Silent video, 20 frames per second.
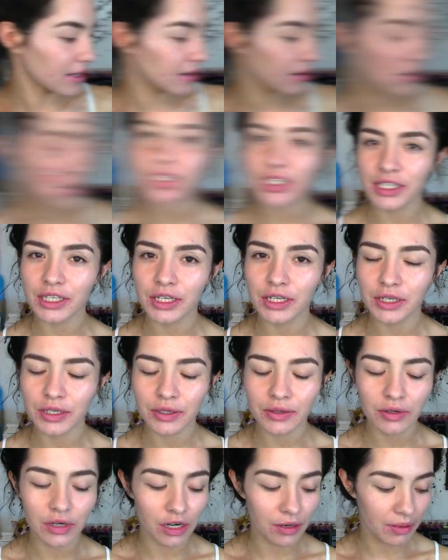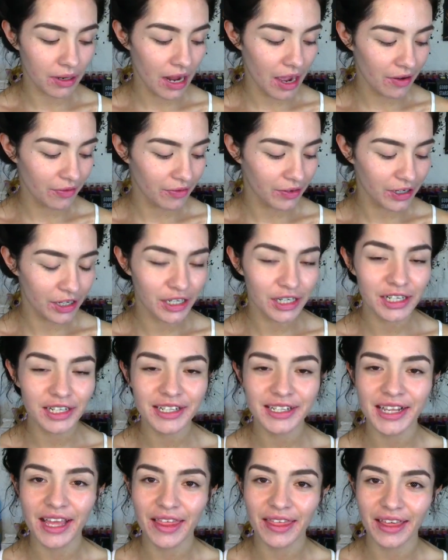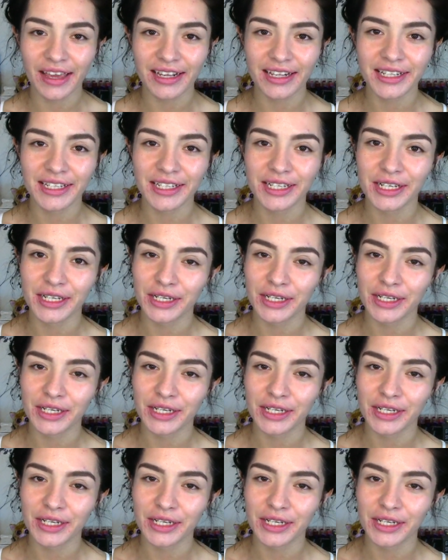I went to Urban Outfitters thanks